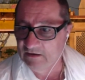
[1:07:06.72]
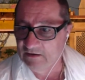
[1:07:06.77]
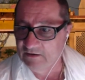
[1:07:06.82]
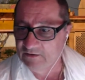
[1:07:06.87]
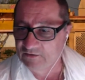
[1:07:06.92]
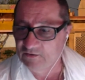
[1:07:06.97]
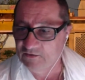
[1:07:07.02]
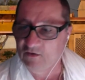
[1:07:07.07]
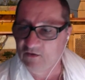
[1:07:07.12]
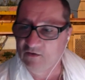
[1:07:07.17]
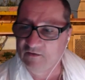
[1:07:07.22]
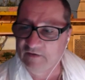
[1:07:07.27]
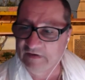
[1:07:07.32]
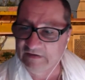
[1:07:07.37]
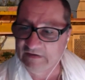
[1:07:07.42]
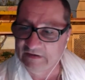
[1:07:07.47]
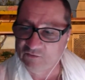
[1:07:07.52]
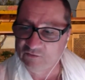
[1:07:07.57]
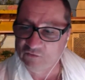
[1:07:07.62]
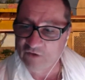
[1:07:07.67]
So
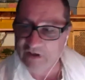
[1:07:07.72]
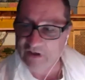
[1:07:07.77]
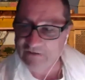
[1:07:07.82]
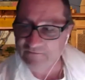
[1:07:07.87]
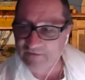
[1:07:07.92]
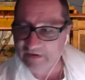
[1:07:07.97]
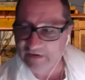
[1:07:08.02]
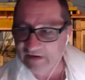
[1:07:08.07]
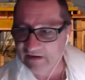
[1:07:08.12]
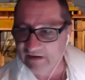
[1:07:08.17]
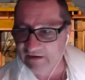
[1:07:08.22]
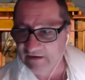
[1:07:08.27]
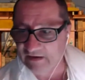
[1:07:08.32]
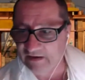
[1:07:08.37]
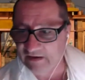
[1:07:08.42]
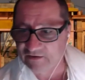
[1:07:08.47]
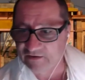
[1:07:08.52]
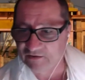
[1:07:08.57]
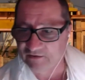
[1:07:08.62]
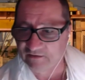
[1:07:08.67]
the 12th
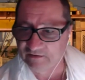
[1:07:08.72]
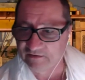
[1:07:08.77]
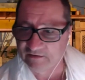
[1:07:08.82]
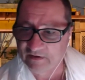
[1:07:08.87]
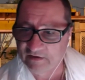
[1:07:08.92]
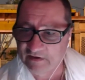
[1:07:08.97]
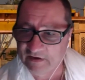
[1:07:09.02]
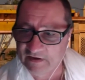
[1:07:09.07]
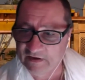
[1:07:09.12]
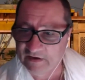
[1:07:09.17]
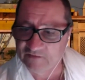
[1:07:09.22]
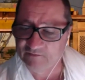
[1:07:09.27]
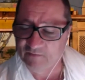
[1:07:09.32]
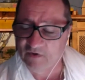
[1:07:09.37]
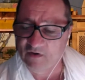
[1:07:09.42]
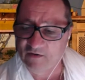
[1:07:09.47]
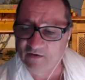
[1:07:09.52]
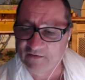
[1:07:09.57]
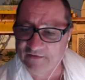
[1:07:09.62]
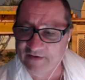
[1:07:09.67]
incarnation is
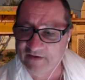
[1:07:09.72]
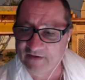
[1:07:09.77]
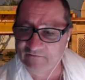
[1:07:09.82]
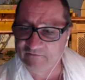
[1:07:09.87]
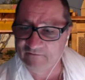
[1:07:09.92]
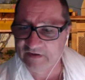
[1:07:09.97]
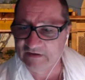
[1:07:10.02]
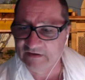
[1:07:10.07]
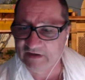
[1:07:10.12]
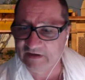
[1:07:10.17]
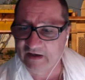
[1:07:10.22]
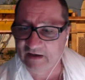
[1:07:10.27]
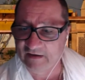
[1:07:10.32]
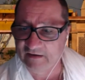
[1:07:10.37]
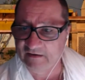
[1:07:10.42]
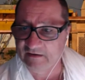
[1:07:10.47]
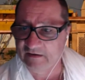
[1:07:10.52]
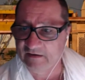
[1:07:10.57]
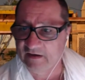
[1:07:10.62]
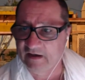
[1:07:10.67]
both
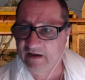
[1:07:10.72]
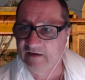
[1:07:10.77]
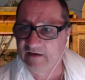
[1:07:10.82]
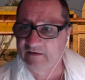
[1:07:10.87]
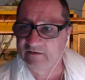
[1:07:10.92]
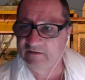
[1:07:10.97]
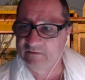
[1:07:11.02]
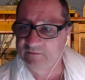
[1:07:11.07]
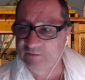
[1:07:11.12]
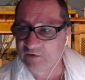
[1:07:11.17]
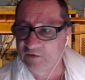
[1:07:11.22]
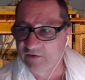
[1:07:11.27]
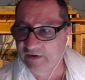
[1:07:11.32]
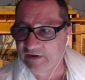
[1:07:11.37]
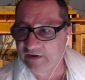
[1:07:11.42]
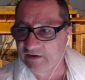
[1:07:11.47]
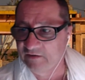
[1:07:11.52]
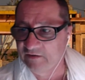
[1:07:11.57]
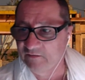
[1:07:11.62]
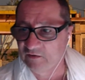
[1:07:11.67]
Dhanvantari and
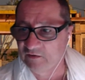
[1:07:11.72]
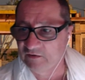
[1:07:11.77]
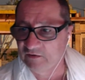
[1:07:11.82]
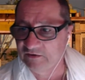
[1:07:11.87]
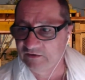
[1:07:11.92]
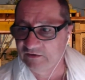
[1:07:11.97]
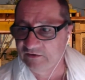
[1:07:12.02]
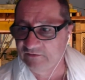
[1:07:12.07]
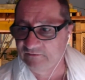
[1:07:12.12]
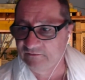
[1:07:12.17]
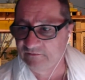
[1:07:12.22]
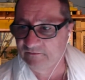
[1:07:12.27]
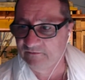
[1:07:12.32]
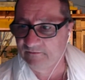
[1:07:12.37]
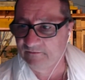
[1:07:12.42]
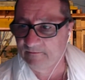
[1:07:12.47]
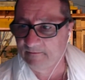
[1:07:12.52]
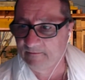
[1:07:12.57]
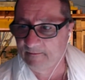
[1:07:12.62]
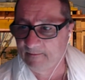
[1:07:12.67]
Mohini Murti.
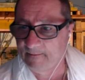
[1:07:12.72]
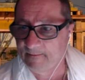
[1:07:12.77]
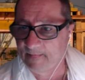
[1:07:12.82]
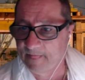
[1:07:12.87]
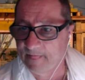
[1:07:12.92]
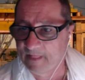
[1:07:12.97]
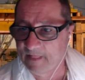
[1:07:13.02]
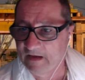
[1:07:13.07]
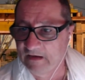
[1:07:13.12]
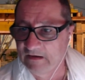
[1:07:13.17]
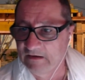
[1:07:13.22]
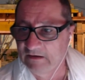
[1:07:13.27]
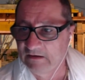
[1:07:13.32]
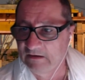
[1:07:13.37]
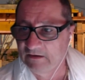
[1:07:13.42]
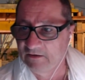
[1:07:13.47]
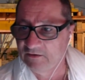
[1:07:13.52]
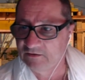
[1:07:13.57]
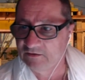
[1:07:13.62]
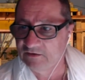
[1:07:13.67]

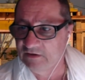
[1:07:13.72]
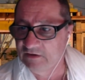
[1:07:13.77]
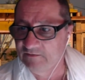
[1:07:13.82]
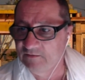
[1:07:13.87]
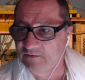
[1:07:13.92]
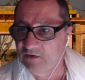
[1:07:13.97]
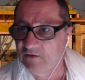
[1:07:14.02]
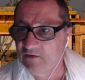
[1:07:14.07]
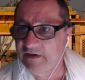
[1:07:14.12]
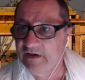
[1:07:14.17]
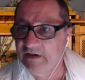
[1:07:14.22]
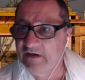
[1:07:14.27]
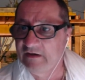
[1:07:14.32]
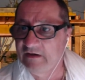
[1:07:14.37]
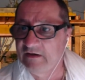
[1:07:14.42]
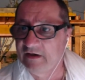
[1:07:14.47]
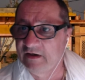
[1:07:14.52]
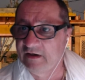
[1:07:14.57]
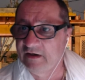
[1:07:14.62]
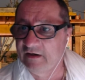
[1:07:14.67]
You see,
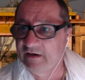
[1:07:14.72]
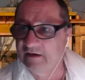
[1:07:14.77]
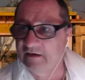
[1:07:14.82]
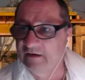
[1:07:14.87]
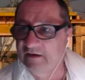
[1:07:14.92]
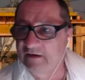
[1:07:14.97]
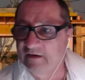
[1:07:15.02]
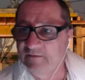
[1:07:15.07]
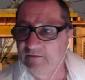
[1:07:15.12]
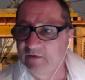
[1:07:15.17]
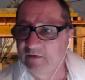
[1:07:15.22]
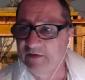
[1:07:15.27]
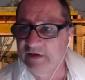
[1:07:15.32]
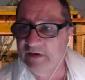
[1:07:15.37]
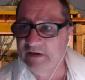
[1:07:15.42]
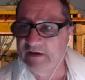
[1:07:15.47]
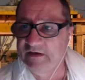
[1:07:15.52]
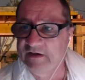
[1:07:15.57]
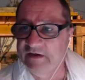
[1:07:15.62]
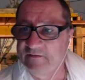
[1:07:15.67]
Mohinia
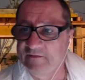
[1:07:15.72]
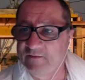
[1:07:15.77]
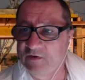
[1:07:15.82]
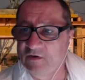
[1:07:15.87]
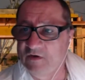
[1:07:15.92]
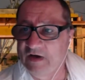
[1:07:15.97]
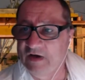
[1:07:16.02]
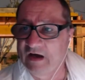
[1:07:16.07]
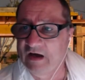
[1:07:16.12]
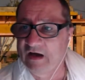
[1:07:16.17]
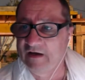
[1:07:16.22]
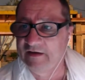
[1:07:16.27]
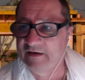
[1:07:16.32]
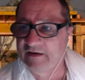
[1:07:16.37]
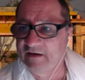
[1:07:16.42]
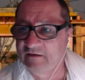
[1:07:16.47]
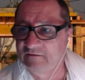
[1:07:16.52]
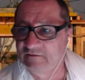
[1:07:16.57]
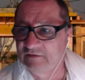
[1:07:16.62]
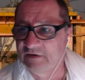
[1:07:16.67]

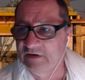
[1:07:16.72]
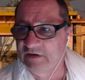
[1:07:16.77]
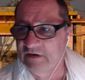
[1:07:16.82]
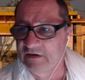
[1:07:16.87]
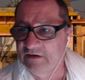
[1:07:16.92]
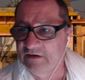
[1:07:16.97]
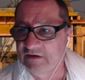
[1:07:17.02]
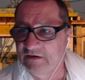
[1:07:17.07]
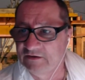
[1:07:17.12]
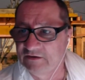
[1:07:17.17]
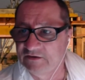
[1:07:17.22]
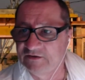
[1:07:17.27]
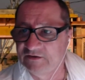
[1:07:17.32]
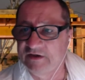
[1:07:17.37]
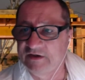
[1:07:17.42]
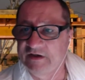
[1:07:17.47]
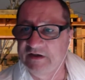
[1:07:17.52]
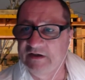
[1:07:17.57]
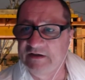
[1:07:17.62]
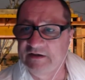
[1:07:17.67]
Mohayam,
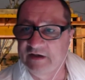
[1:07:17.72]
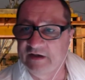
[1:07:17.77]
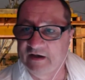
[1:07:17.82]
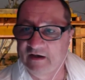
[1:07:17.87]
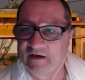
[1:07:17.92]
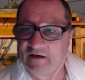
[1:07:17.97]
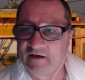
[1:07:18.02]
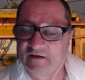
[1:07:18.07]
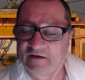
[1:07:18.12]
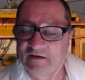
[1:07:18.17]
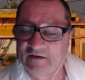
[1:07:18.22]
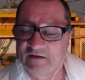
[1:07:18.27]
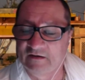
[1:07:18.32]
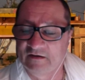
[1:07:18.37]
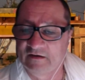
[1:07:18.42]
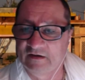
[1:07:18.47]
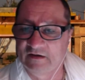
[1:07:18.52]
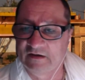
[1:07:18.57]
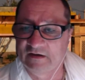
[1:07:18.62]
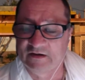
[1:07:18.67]
Striya,
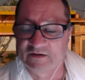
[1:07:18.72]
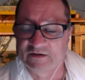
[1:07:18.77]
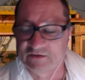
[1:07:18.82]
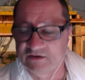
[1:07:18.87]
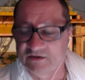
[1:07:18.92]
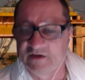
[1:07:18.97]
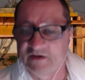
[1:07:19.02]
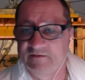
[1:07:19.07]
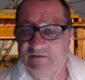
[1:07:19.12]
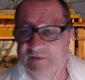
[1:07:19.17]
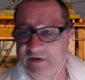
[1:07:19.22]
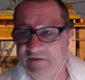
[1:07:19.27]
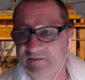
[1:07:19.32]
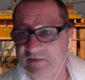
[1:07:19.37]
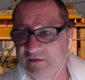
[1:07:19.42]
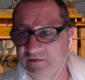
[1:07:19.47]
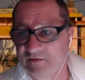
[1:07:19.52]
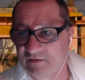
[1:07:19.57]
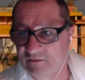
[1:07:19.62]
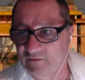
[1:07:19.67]
an extremely
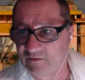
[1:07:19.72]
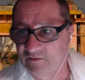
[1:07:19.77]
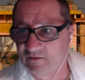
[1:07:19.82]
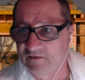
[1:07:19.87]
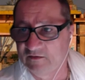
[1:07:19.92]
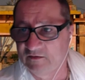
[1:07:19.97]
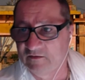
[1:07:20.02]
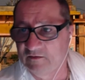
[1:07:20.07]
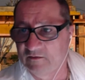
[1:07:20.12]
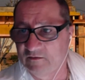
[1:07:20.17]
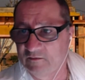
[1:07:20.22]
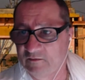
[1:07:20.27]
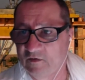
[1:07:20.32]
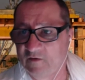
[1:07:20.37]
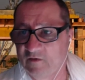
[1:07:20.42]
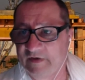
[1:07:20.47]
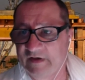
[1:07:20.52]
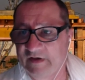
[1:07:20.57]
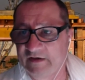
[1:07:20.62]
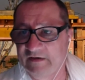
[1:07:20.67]
beautiful
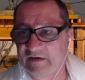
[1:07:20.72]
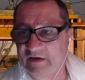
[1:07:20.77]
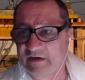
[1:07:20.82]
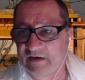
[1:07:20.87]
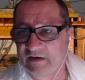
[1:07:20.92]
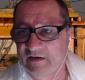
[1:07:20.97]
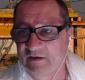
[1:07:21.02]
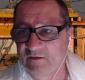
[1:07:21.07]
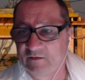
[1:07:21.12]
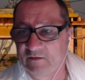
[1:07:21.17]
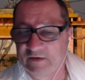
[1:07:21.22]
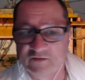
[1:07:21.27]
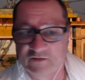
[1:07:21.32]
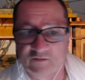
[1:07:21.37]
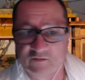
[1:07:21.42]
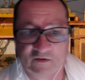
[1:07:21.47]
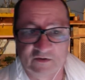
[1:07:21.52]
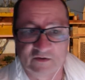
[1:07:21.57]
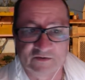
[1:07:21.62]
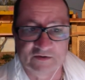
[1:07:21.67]
woman, which
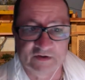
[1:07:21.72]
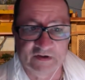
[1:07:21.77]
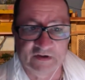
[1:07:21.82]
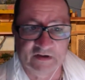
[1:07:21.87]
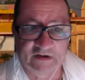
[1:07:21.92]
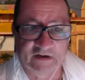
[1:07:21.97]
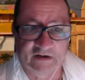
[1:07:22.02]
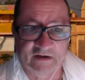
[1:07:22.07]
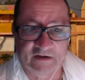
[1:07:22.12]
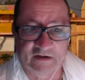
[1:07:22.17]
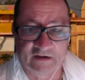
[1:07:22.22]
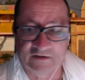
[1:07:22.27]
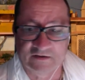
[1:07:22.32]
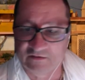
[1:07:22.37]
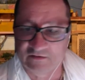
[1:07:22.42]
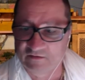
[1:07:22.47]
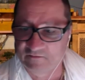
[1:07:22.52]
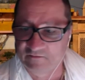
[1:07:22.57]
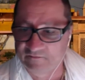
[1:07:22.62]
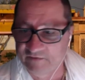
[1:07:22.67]
was the
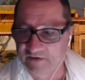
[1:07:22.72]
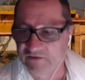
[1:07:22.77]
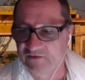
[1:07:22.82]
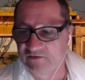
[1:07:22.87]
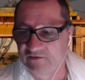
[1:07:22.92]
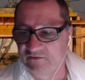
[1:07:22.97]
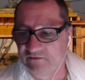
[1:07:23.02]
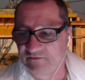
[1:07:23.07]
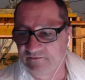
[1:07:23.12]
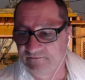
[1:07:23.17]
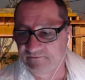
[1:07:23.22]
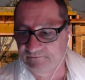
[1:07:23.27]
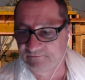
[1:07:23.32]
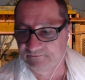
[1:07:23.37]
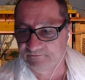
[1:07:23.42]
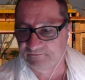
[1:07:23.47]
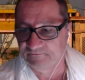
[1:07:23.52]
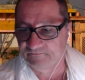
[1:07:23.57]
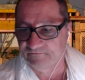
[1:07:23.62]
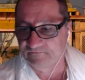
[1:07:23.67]
incarnation of Vishnu.
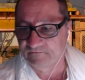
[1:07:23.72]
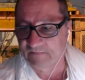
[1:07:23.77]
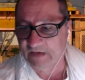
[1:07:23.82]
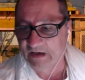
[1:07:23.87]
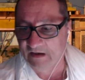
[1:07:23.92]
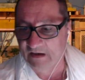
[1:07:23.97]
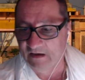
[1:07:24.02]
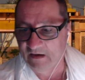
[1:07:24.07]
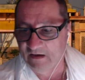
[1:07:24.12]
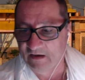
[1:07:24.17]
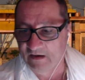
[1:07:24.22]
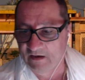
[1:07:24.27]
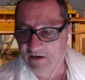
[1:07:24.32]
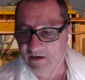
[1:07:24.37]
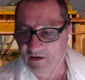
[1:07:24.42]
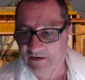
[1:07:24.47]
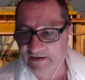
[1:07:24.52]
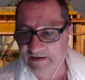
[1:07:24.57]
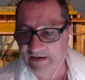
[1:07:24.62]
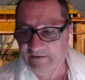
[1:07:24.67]

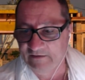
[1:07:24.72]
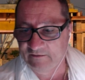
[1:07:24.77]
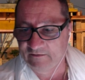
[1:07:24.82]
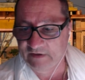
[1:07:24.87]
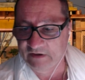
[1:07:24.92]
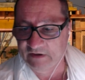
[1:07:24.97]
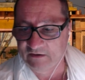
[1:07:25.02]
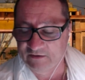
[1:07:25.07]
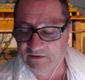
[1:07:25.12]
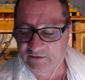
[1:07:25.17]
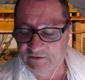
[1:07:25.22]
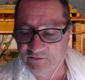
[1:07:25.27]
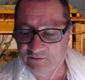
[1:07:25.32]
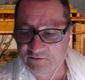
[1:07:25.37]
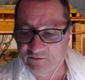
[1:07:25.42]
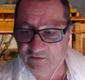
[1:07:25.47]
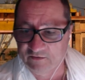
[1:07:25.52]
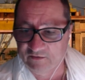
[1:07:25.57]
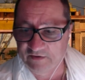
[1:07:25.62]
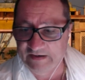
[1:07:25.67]
Okay, we are going
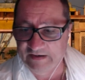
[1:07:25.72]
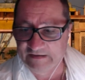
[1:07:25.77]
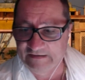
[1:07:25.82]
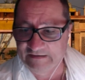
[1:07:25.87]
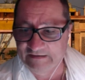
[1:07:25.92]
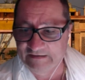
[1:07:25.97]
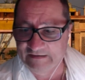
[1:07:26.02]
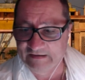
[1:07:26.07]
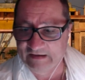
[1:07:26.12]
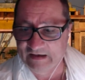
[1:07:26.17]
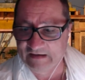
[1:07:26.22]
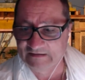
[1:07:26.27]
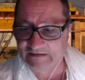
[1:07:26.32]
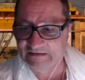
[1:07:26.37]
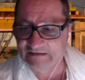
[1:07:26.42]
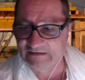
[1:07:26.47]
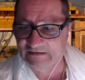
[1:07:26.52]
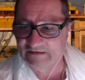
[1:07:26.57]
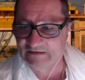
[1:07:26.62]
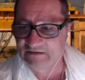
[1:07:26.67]
to read the
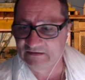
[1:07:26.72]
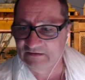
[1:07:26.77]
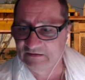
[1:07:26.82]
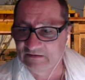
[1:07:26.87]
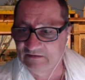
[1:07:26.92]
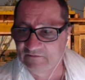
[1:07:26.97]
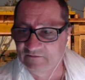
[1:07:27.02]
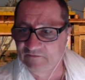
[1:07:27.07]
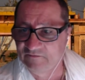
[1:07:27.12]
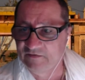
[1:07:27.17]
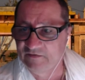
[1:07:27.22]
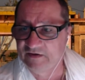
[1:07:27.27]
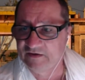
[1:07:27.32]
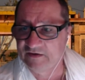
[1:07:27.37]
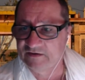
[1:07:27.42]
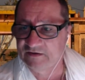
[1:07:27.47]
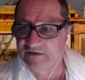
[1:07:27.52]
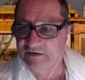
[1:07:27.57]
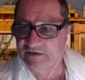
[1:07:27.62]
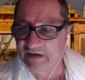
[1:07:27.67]
last
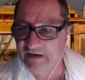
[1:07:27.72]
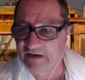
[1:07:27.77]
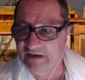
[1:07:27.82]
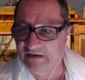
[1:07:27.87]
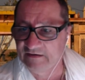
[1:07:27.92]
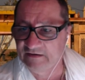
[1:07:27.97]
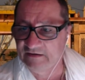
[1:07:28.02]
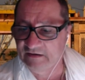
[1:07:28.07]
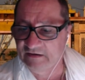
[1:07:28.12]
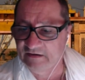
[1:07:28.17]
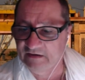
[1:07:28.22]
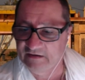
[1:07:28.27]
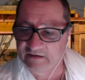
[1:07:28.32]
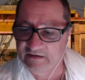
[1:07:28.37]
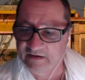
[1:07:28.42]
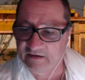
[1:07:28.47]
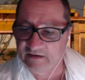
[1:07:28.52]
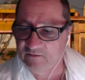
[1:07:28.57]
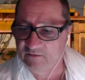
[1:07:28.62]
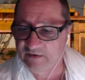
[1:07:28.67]
verse, the 18, and
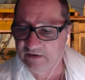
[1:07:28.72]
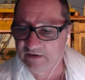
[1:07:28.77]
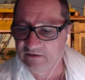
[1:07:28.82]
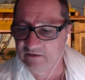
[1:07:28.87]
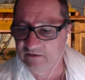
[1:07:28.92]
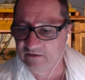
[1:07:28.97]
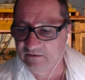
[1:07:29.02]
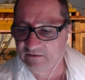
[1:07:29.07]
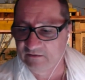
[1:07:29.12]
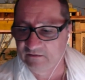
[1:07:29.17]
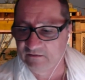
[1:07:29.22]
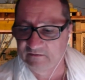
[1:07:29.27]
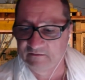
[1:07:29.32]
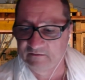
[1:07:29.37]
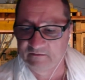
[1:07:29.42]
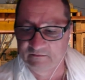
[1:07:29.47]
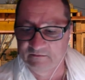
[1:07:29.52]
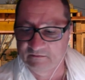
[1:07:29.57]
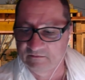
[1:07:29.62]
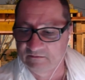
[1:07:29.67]
then we go
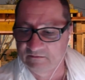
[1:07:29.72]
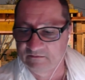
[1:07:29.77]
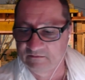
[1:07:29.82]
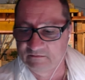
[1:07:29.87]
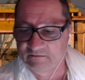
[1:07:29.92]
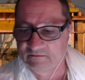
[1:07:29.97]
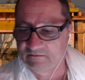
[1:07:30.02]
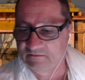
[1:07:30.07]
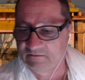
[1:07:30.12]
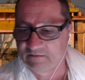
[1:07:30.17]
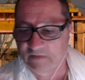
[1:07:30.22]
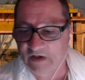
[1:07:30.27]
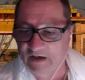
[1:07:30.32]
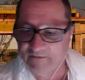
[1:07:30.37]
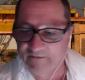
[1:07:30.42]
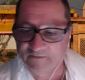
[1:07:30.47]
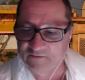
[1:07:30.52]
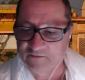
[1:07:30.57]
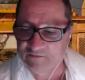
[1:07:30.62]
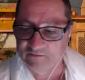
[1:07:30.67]

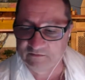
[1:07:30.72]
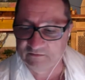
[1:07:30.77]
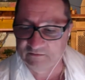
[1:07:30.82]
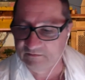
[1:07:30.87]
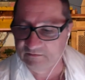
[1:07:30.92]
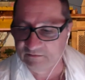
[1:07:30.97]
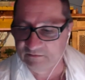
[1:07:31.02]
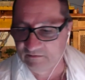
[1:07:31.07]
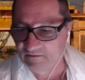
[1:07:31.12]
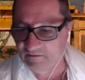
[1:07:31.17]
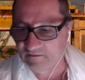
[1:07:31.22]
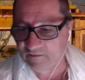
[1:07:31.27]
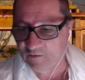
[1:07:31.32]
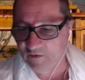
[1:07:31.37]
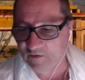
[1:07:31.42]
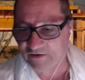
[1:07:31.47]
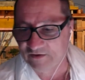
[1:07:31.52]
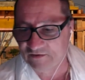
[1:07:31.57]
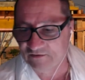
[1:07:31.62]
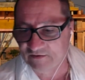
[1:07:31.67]
up to
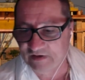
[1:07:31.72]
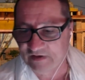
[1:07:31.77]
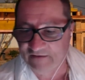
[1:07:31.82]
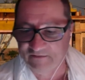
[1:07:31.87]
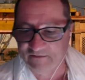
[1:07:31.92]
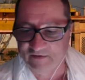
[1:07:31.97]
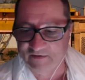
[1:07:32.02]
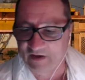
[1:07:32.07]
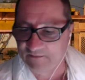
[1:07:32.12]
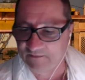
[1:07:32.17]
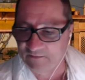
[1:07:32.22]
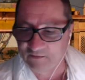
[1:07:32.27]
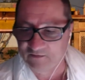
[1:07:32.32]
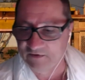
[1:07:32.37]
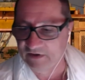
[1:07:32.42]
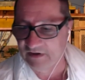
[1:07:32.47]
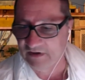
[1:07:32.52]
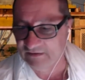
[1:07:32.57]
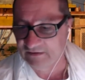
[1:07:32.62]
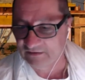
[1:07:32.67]
question and up to
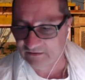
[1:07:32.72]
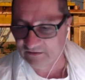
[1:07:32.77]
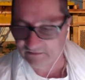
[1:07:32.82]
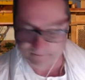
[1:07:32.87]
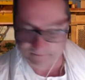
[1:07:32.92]
the end.